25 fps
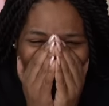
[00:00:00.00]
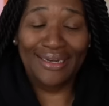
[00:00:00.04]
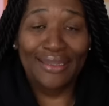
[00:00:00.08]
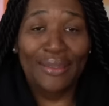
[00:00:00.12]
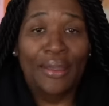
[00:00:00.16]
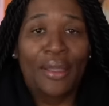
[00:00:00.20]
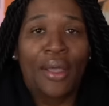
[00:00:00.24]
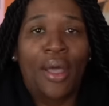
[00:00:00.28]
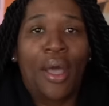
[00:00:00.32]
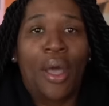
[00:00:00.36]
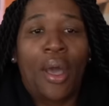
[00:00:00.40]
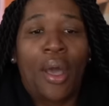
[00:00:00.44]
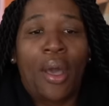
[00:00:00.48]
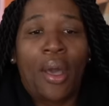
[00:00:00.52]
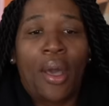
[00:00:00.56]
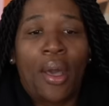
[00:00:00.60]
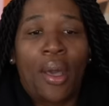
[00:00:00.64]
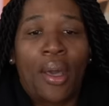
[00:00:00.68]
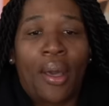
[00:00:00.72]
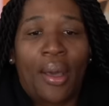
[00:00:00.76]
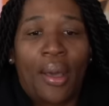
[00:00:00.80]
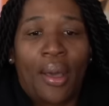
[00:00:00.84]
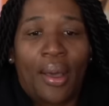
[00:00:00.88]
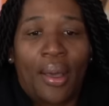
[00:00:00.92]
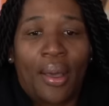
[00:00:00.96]
Why don't you
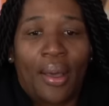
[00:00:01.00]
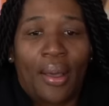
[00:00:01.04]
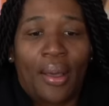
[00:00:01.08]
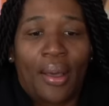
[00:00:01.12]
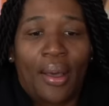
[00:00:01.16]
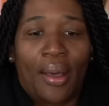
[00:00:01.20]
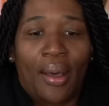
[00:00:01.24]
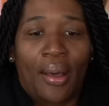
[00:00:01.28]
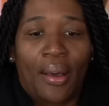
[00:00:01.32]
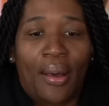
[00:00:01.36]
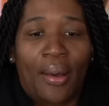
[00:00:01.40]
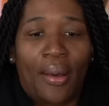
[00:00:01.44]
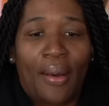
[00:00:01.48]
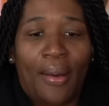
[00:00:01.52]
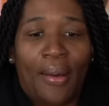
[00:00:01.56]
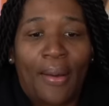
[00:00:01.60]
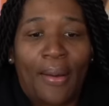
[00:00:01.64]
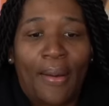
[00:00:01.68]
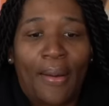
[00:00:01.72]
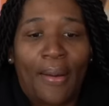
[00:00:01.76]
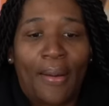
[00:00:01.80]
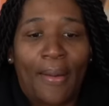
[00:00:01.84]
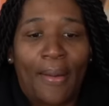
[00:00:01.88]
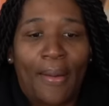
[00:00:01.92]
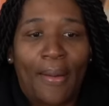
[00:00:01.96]
just
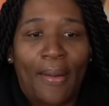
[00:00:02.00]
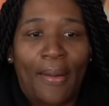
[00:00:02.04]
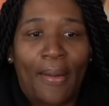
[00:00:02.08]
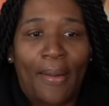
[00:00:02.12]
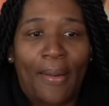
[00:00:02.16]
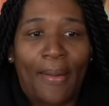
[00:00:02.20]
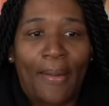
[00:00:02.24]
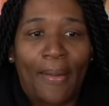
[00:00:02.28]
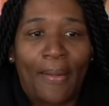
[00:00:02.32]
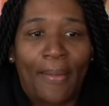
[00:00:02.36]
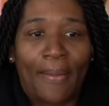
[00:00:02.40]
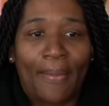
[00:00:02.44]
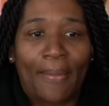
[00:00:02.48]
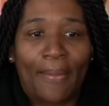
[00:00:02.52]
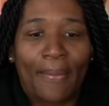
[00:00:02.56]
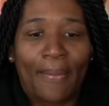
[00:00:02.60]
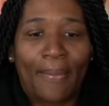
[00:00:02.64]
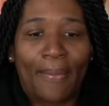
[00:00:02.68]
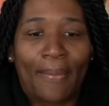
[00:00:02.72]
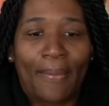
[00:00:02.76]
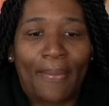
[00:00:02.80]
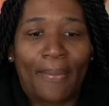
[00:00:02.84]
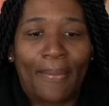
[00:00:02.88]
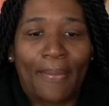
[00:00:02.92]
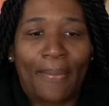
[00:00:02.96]
promise
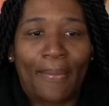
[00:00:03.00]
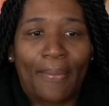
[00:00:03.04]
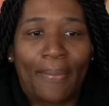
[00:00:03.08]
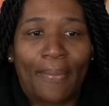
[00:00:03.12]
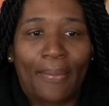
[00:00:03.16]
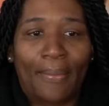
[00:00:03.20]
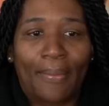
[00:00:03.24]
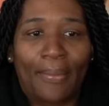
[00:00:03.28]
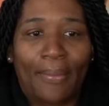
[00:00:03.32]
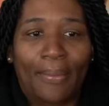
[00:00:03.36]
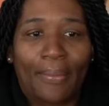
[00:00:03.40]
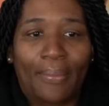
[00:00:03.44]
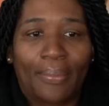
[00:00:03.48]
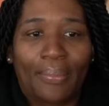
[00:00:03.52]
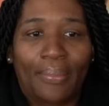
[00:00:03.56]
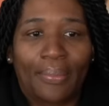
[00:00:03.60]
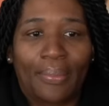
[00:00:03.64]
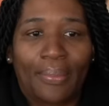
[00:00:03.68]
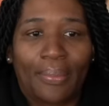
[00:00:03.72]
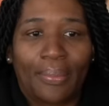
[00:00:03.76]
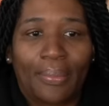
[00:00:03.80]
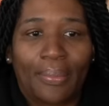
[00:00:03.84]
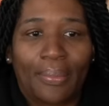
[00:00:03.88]
and we'll believe you?